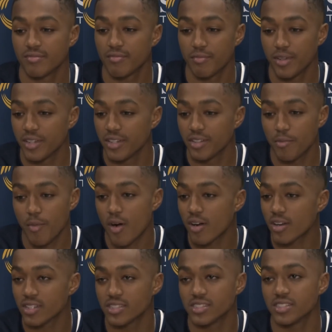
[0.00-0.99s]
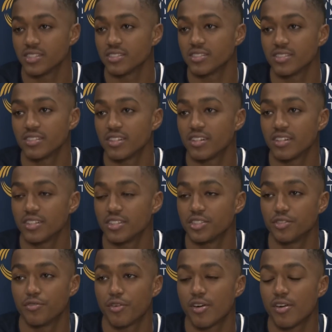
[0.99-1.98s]
me, Damarcus, and
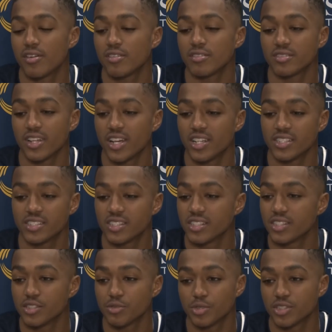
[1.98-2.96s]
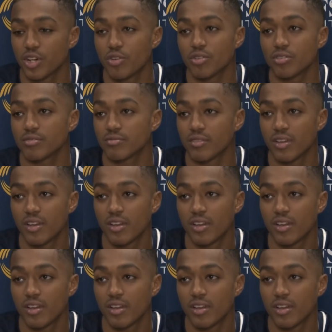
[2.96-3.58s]
Javon, as seniors, we told them,